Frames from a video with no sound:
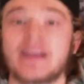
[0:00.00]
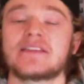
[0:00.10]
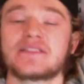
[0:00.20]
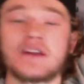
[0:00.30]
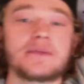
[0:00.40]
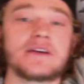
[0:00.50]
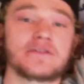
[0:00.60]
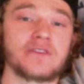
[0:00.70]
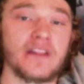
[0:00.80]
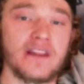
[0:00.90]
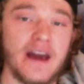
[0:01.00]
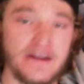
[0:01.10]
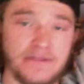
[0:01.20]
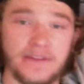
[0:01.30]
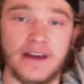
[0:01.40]
He's going to be in front of the
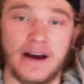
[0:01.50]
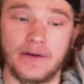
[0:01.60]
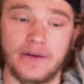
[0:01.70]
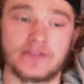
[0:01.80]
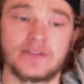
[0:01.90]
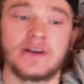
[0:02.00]
net for the Islanders.